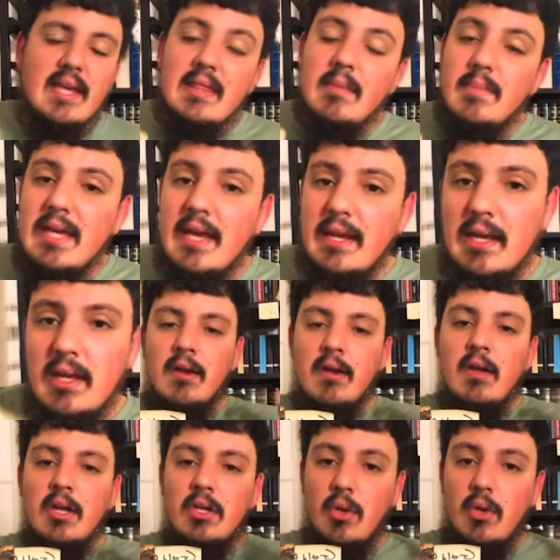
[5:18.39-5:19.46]
In the beginning,
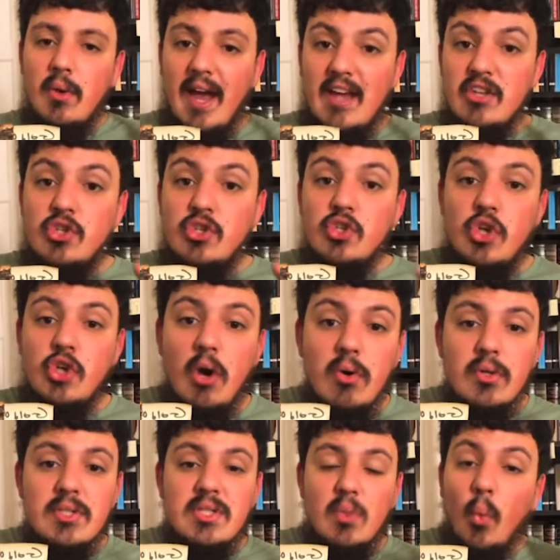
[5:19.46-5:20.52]
you guys
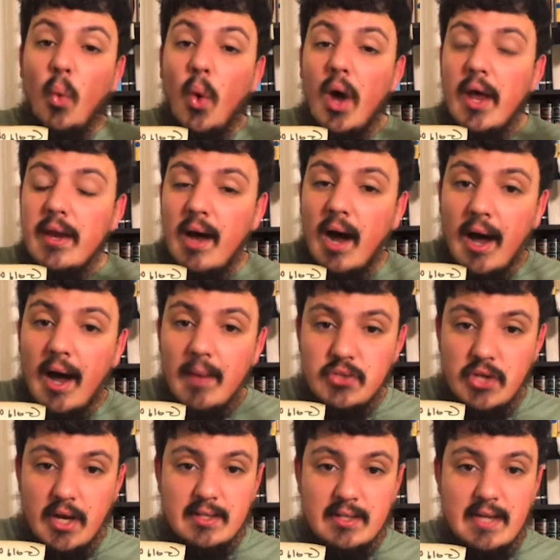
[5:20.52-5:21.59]
chose one
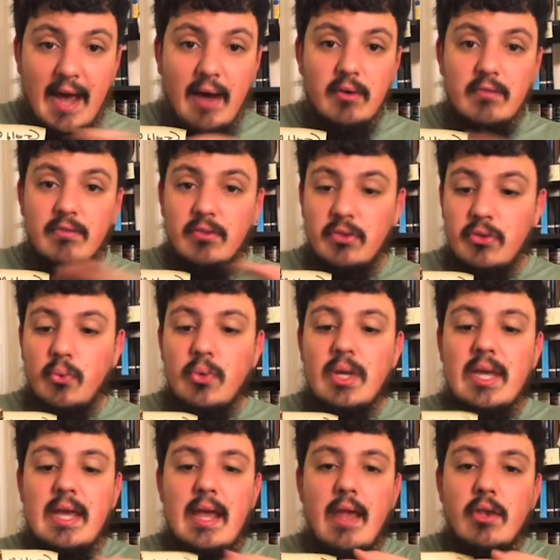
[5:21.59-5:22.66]
object out of
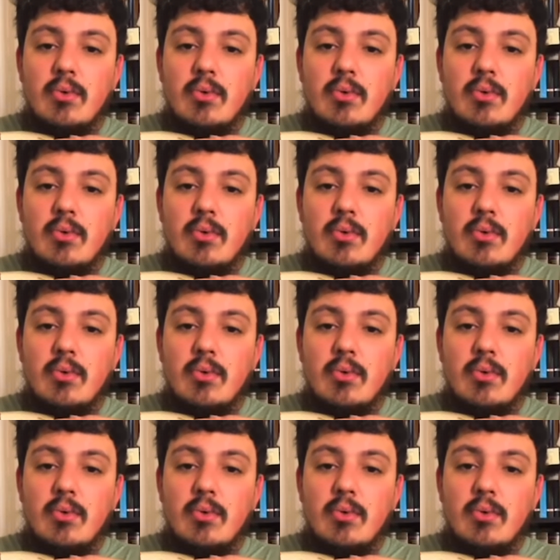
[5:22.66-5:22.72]
3,